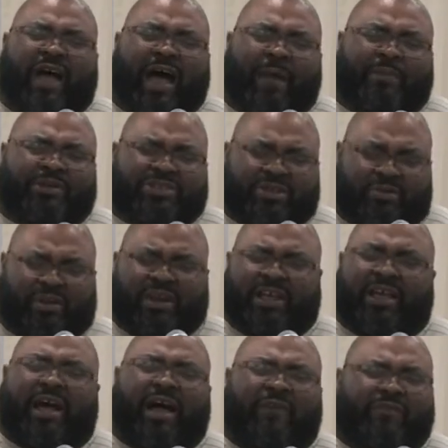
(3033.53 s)
the opportunity,
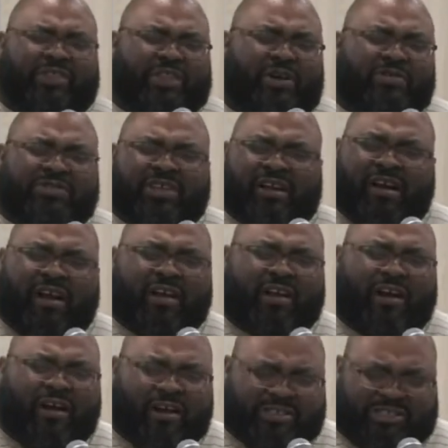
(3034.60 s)
God, for those that are
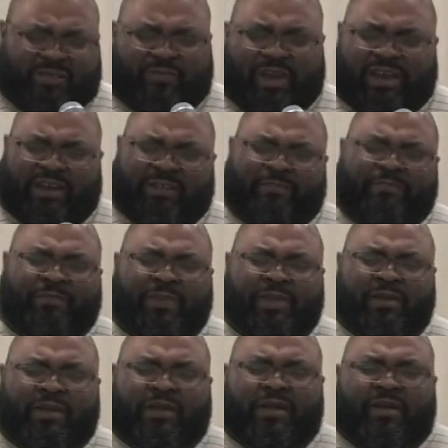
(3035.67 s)
incarcerated,
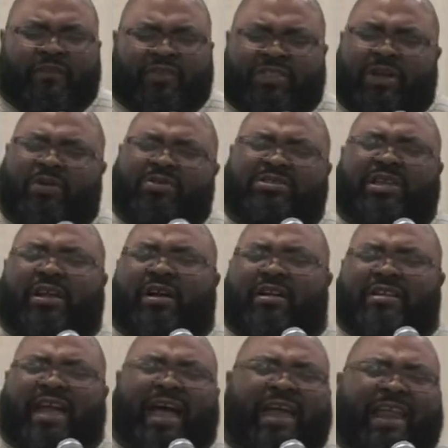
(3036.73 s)
for those that
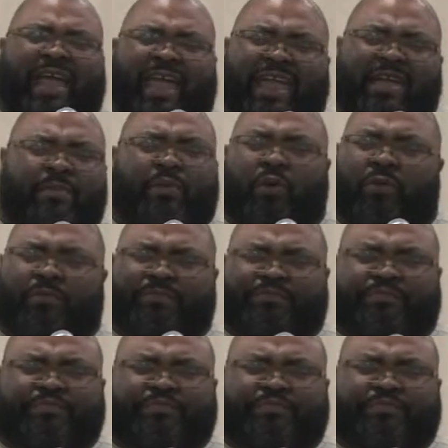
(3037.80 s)
are not able.